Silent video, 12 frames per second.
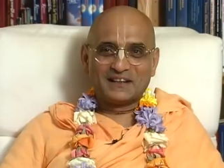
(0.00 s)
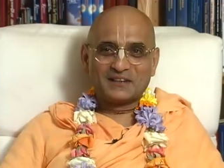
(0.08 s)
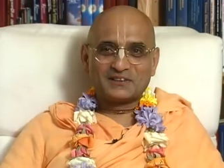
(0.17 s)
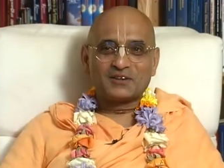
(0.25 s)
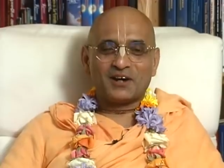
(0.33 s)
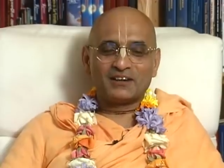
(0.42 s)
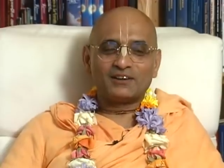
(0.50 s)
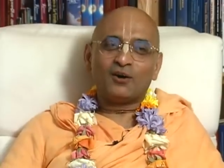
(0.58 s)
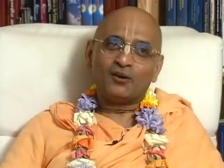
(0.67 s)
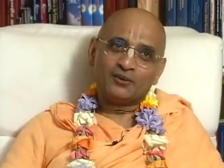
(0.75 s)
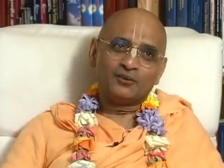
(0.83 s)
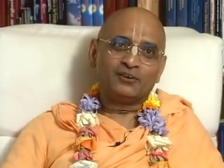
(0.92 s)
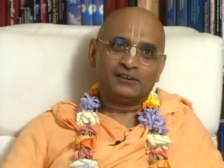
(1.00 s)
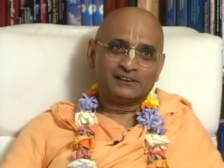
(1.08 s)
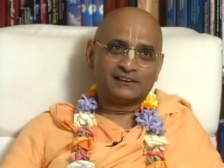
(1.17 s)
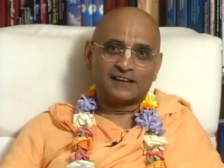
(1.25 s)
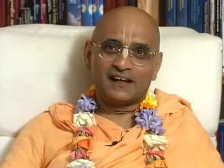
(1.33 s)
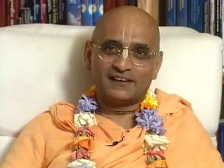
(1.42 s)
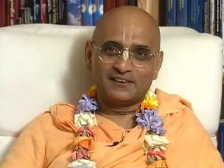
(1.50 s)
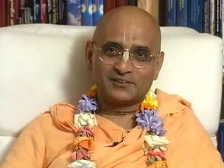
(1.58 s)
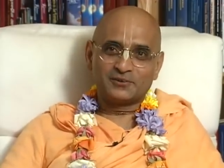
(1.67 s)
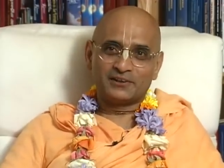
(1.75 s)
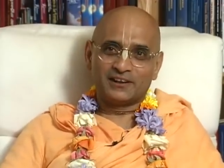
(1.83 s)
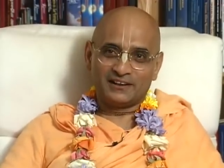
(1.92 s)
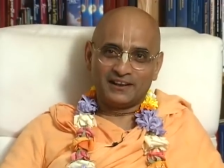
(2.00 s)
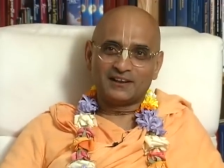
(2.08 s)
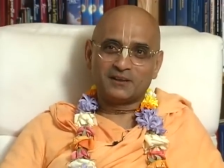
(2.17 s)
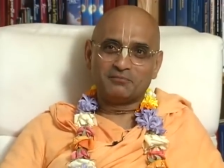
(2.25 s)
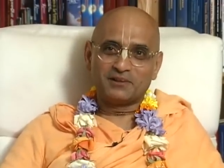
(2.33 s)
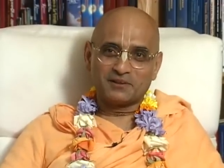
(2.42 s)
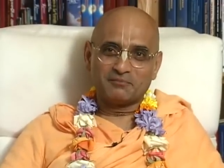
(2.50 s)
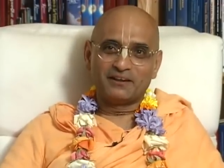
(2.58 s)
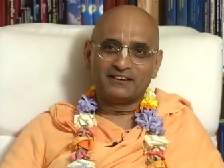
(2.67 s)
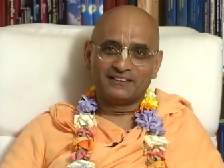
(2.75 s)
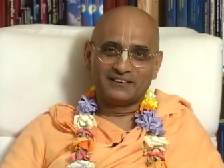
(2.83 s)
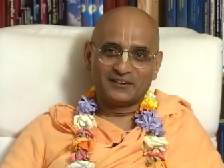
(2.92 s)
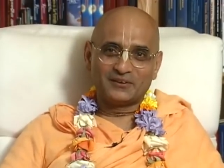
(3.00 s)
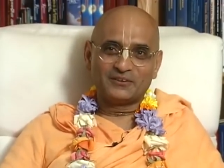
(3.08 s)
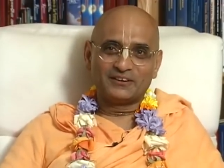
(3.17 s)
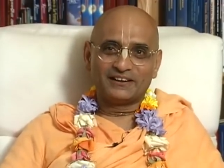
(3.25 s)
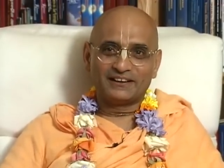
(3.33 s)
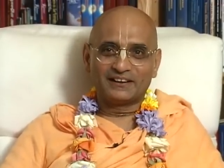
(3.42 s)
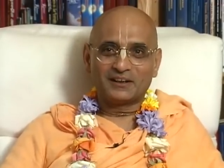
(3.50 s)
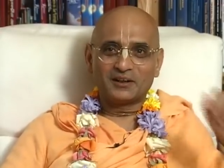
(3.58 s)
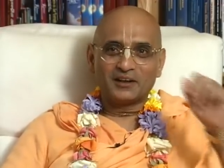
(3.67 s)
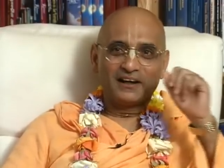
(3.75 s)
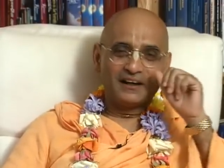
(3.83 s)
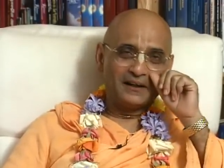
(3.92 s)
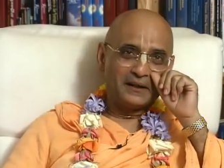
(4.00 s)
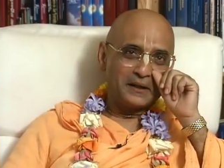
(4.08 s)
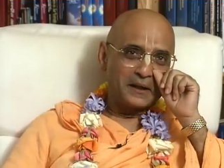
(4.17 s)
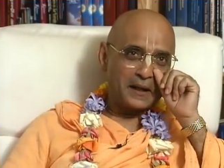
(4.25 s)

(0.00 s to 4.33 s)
So I thought, I'll just arrange to get the bitter melon, and